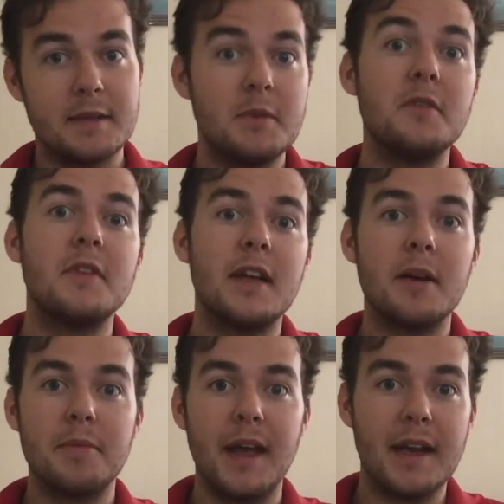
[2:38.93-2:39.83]
move the
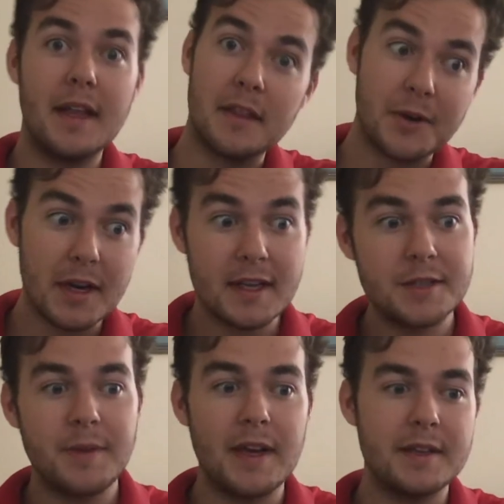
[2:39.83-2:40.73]
airplane in 3D
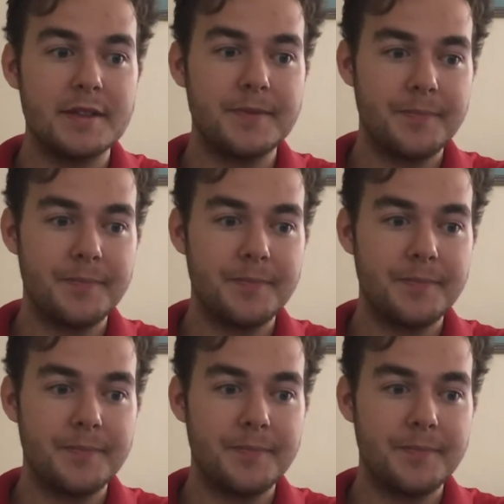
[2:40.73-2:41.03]
space.